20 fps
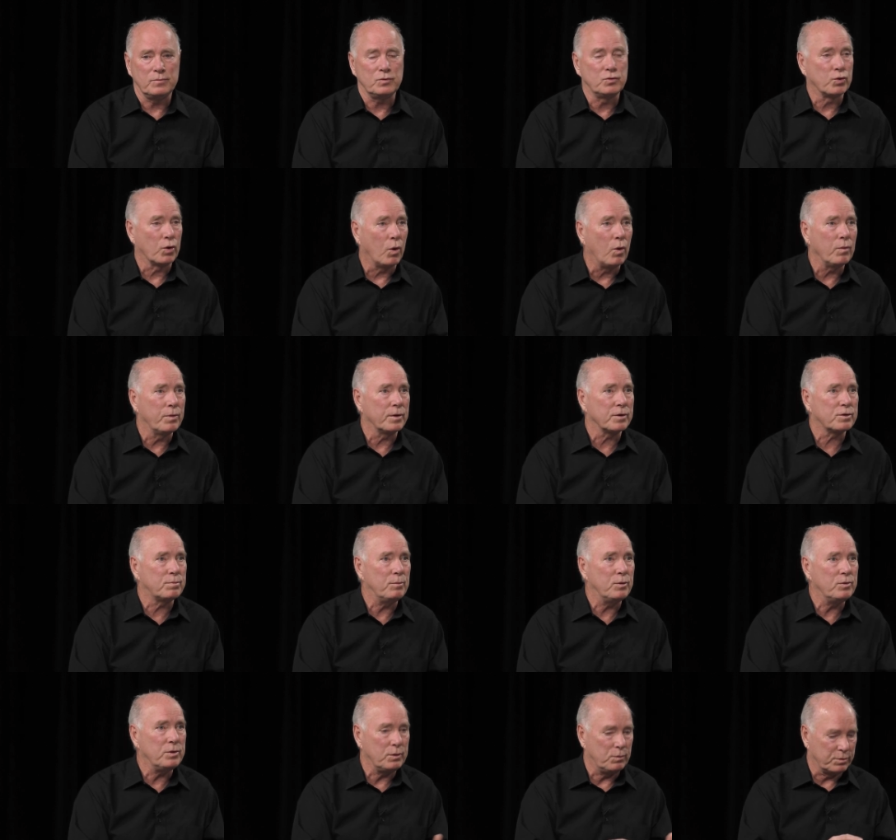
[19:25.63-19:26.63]
grow their
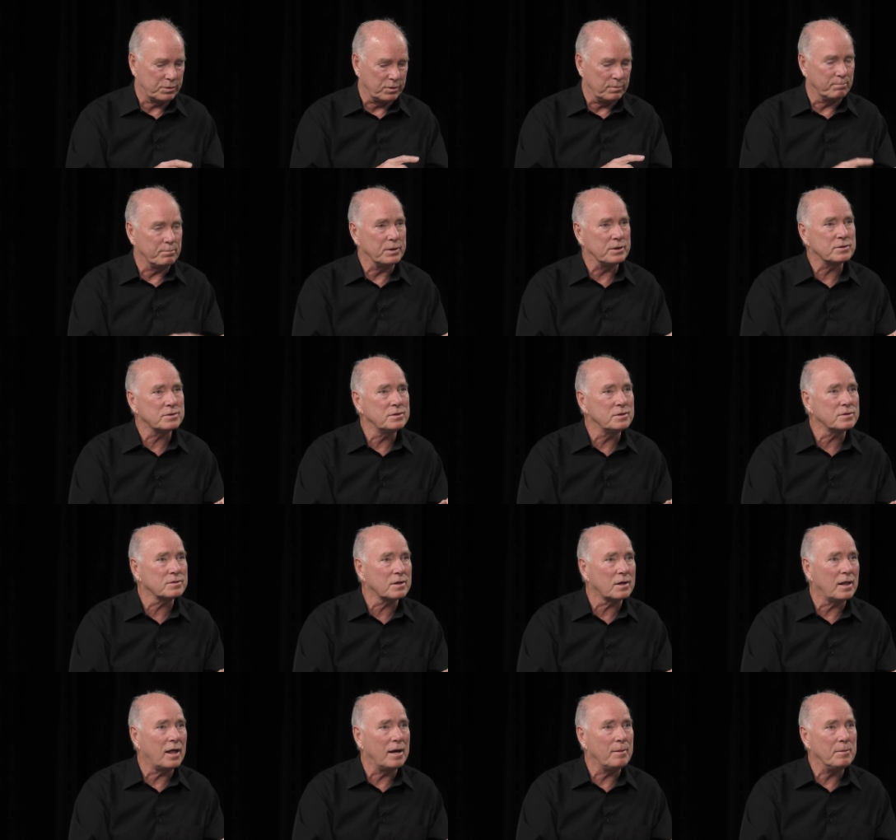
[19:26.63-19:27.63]
community with their business
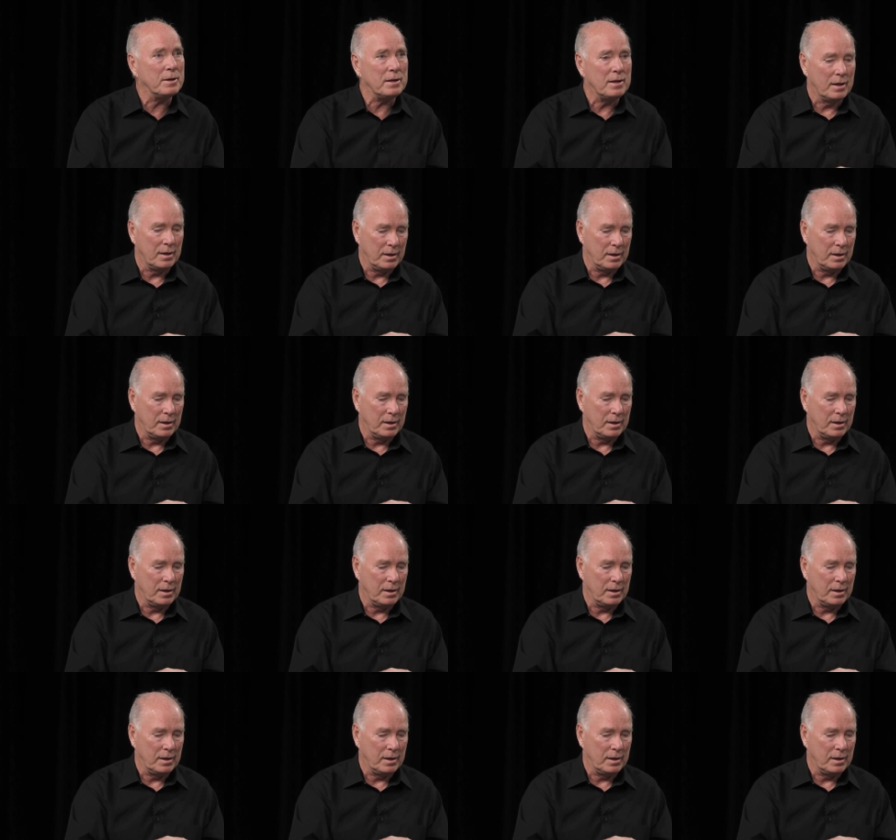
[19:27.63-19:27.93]
climate,